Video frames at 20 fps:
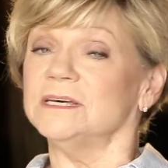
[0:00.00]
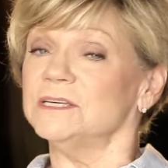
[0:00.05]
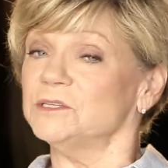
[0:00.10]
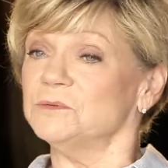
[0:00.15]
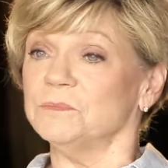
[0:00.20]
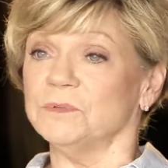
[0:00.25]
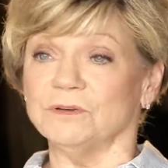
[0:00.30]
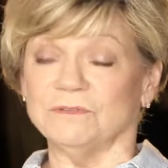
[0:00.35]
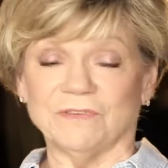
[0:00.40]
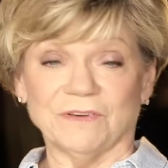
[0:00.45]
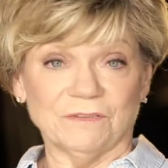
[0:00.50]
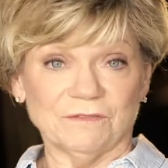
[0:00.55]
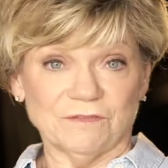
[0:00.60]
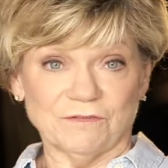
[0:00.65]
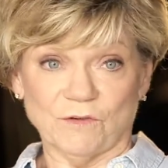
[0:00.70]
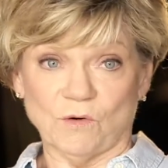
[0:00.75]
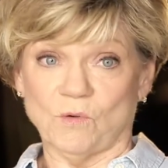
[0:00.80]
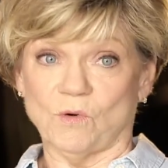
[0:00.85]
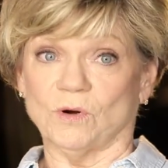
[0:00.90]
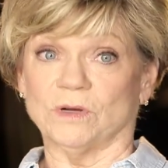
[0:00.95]
is moving
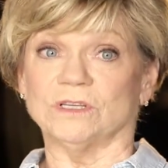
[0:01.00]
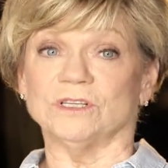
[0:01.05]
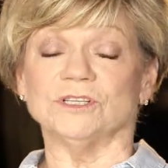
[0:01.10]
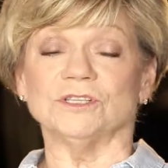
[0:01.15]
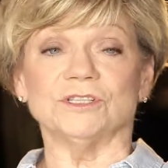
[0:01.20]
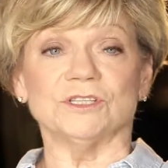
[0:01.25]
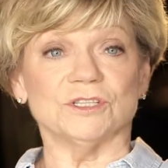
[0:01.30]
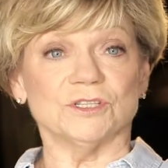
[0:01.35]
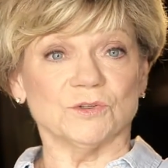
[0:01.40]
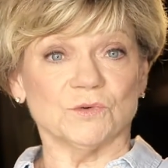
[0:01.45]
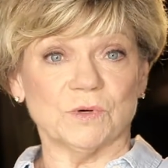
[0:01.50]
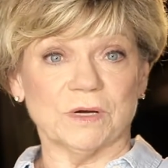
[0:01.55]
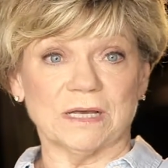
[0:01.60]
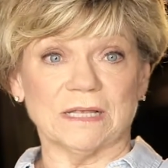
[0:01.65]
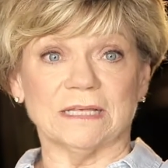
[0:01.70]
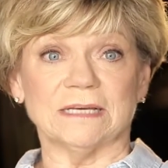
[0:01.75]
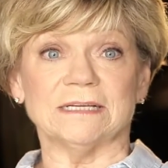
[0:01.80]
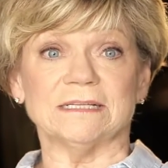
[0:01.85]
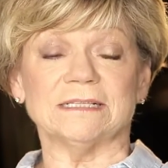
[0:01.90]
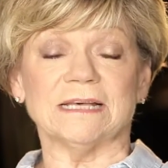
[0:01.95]
forward just as
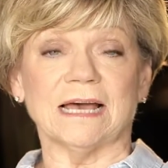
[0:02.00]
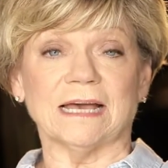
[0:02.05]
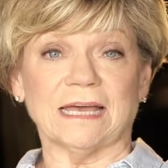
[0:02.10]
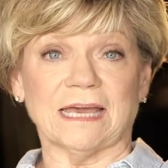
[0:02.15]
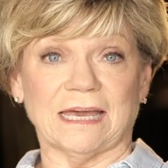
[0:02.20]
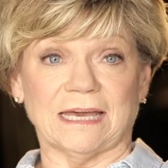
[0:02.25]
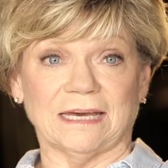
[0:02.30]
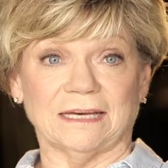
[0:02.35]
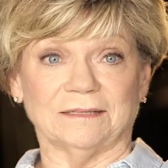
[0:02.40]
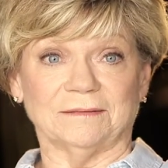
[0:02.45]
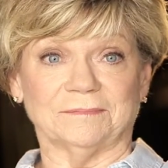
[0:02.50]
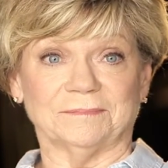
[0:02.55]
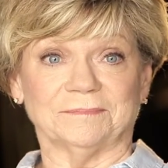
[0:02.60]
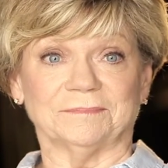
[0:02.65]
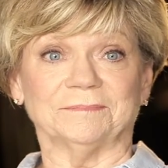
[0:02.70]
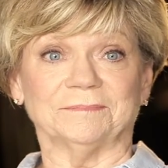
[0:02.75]
quickly as I can.